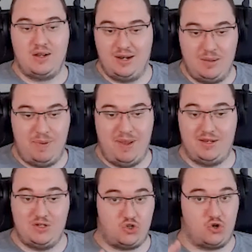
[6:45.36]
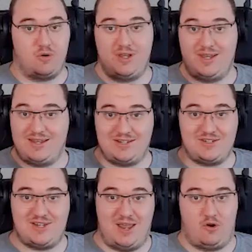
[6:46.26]
Clint Capella, sure, he's a
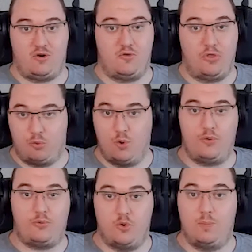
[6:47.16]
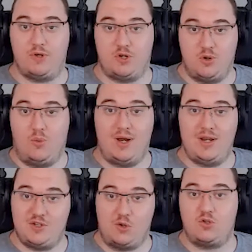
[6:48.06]
center through and through, but you know what?
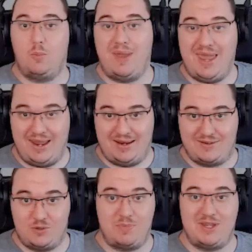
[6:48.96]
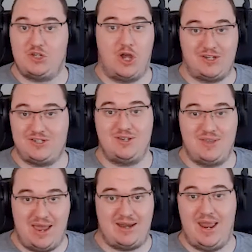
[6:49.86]
He's also paid to be
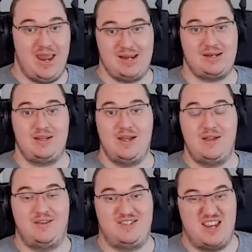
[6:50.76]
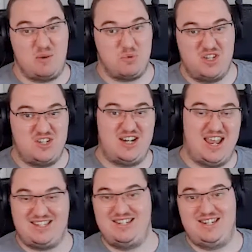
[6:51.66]
just that. And the center position
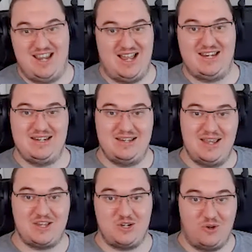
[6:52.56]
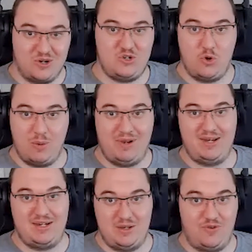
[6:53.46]
has died. As long as you can
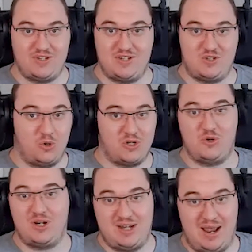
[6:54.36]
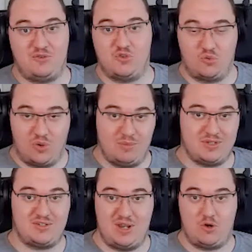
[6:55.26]
play defense, as long as you can dive to the rim
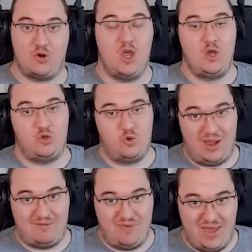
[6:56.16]
as a center, you have